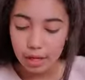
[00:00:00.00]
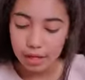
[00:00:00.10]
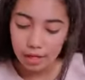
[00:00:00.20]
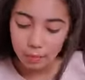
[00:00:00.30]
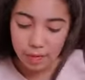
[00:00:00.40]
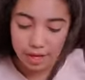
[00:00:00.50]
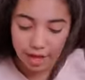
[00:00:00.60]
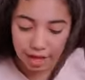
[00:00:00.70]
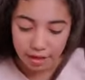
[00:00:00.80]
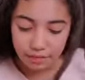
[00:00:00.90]
Here we
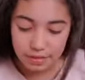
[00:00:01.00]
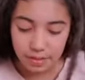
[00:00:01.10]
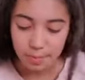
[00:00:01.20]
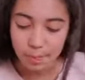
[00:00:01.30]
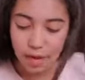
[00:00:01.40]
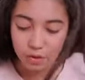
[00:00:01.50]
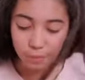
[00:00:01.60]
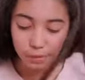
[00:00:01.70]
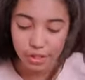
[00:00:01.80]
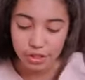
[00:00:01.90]
have some powder
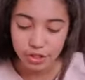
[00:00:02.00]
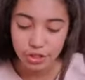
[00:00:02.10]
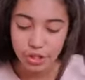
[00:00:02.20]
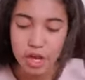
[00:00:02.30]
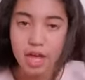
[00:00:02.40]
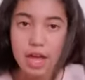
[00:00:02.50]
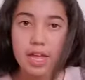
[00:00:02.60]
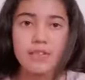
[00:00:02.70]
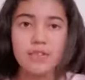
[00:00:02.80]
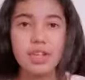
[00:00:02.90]
blush.
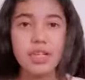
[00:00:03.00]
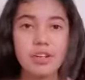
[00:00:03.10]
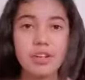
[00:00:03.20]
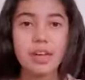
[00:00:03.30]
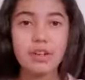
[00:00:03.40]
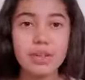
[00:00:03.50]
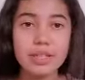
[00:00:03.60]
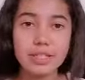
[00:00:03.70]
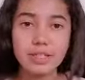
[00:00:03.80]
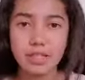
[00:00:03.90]
And if you can hear that
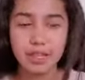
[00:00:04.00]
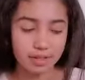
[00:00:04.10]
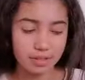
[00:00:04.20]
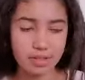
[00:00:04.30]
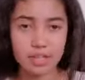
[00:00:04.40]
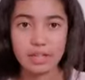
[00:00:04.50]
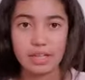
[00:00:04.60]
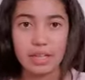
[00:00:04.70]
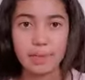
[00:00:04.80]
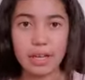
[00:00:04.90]
noise and you guys can
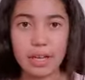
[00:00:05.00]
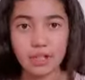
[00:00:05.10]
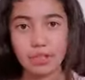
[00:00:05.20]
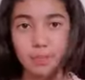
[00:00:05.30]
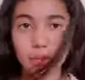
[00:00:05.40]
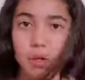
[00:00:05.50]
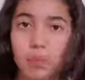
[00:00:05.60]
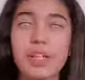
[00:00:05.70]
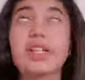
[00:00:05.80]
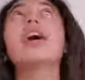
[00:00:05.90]
see like my hair is
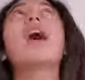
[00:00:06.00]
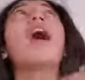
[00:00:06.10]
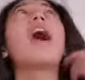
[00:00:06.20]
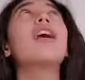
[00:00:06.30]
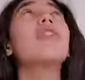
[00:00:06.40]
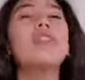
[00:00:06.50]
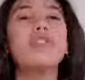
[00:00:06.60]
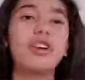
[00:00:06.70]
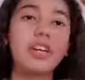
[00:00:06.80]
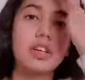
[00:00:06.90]
blowing, I have the
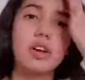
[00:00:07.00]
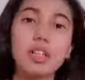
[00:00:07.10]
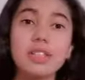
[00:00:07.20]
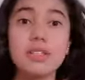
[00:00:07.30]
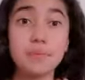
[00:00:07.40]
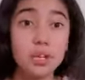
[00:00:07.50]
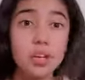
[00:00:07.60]
fan on because it's pretty